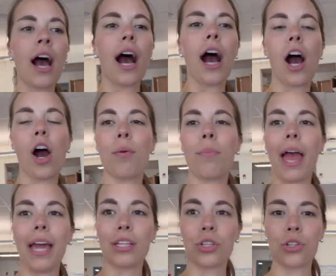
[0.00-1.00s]

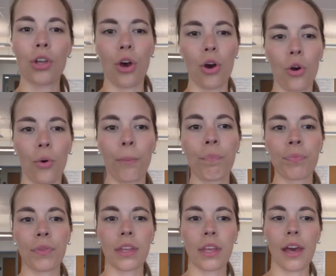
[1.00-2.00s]
And so
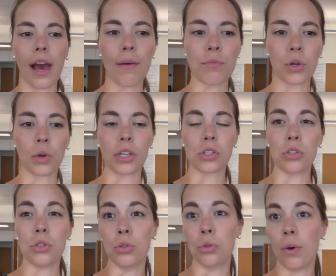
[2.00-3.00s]
I'm going
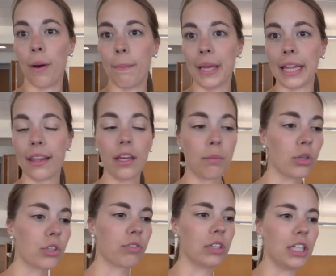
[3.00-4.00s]
to make
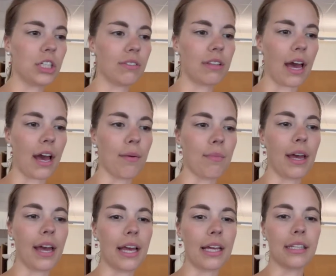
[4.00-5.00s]
labels for each of them,
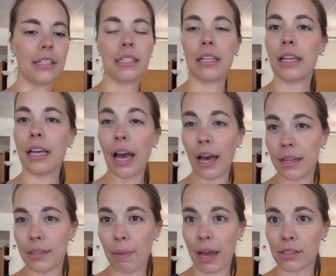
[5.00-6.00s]
and
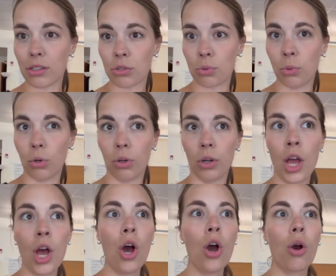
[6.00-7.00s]
back to school,
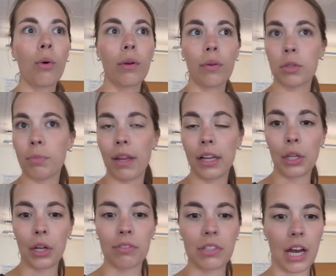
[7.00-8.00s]
we will spend a
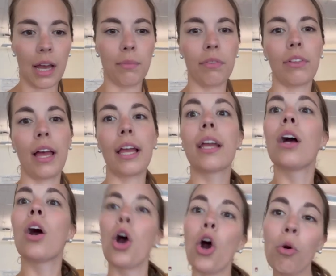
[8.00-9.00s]
lot of time of like
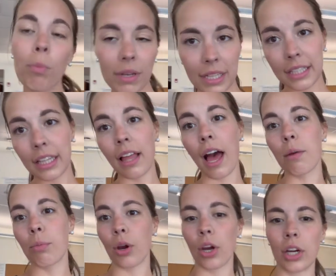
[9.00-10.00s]
opening the
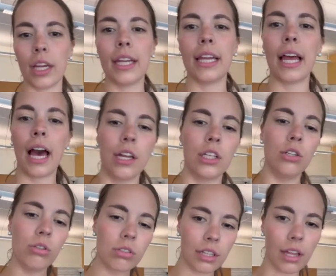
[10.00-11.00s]
library and how to
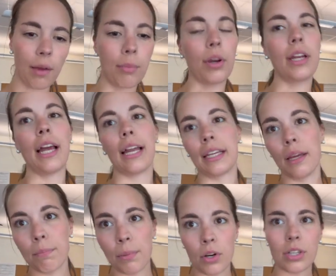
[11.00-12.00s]
use the library and how to
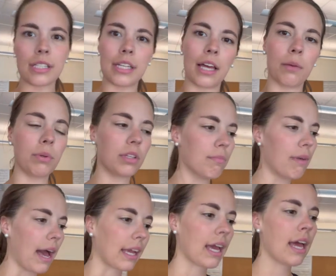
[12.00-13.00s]
get books and how to put them back.